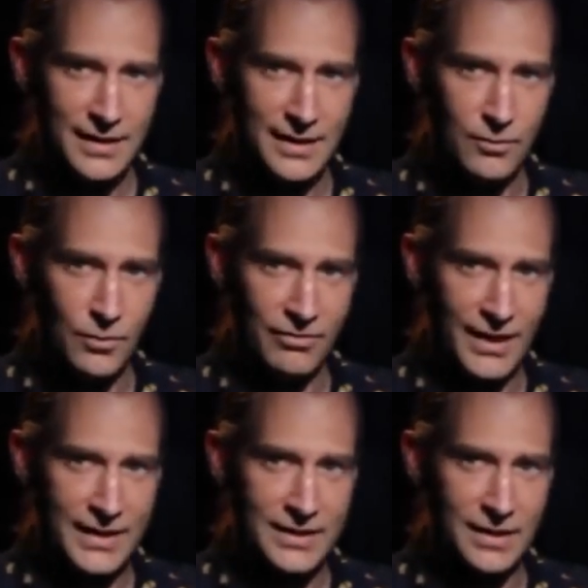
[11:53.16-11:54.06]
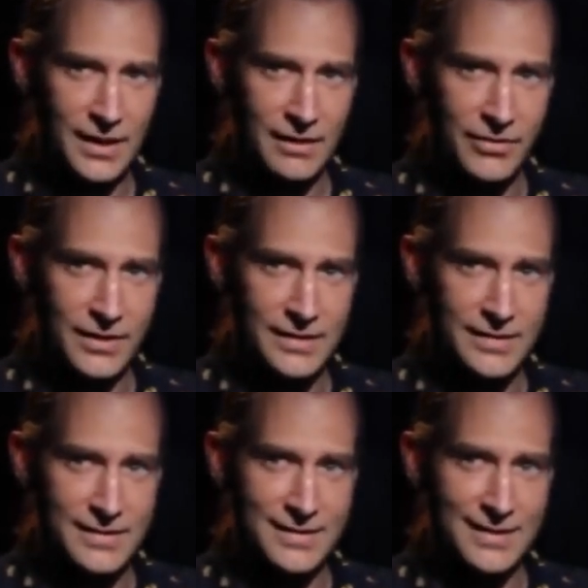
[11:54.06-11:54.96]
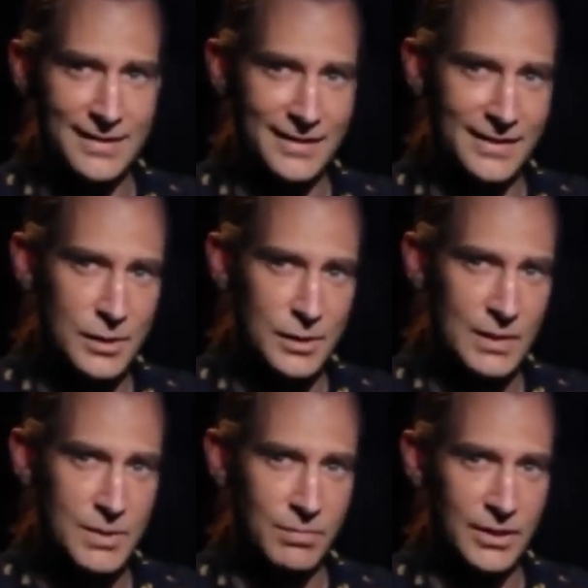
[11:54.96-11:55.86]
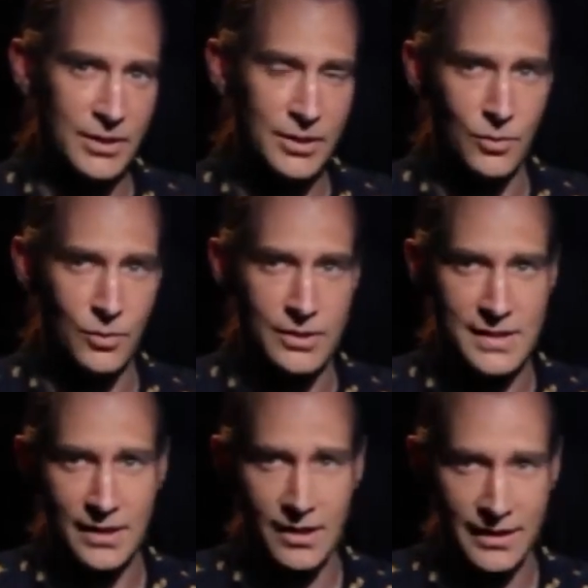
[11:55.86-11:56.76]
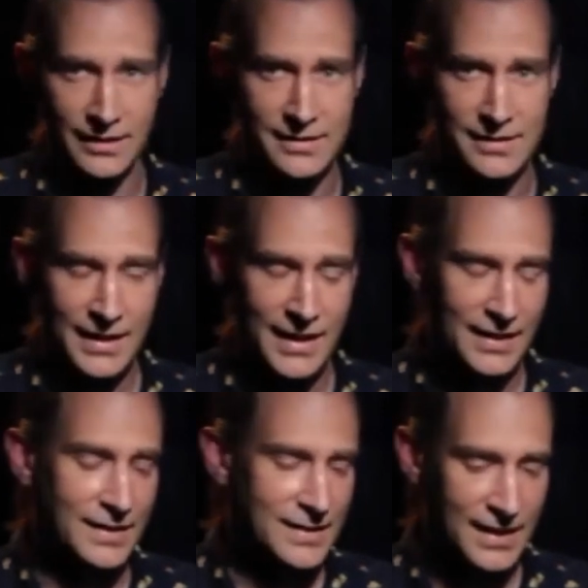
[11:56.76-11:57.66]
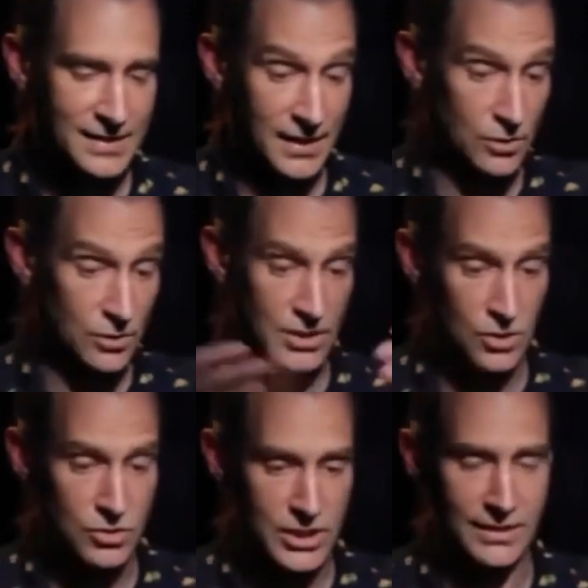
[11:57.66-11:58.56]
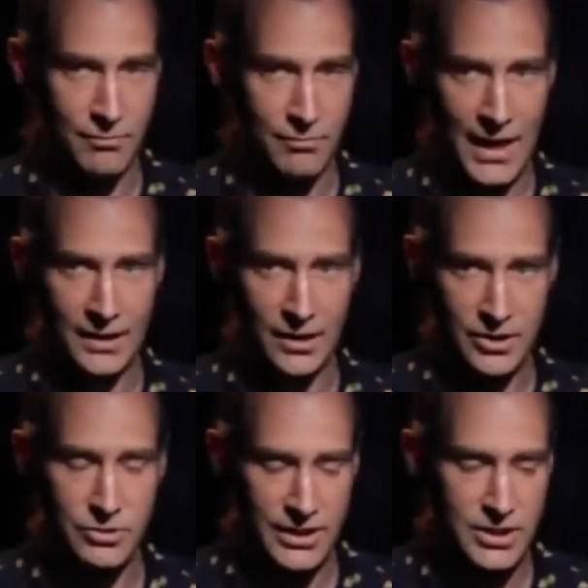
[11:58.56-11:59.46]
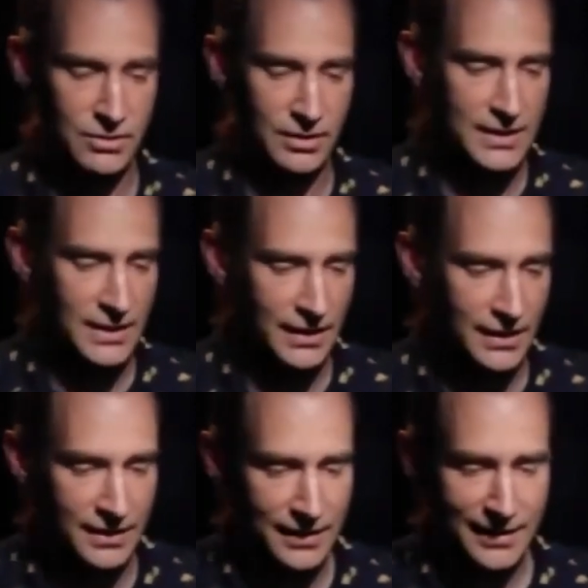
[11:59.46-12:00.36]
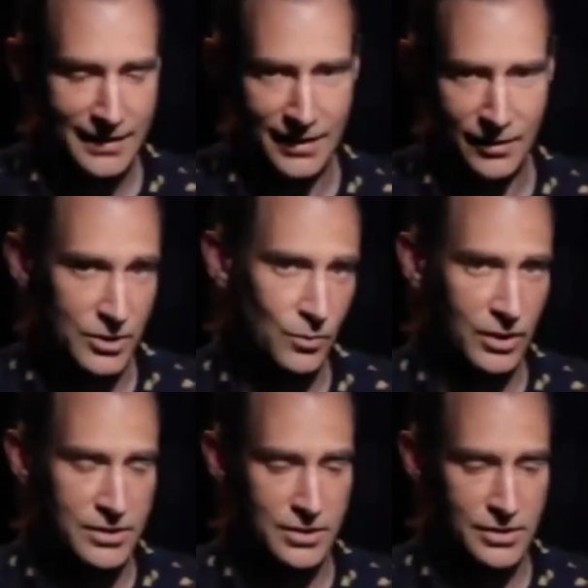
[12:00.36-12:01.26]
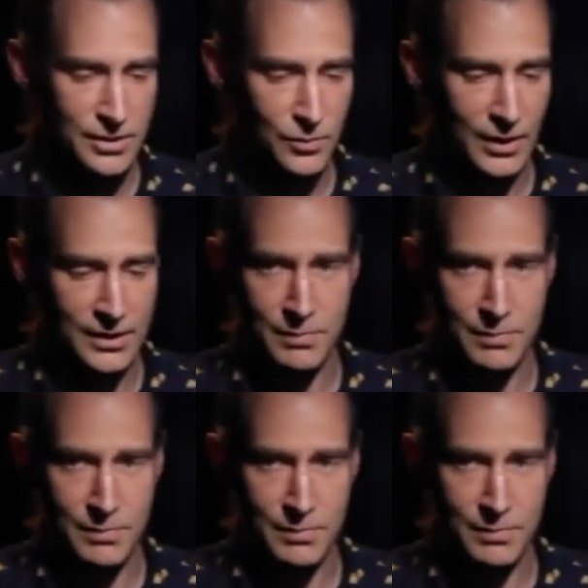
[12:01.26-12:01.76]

reflected off this beam splitter towards the audience. In this case, they used a huge sheet of Mylar stretched really tight, which works just as well as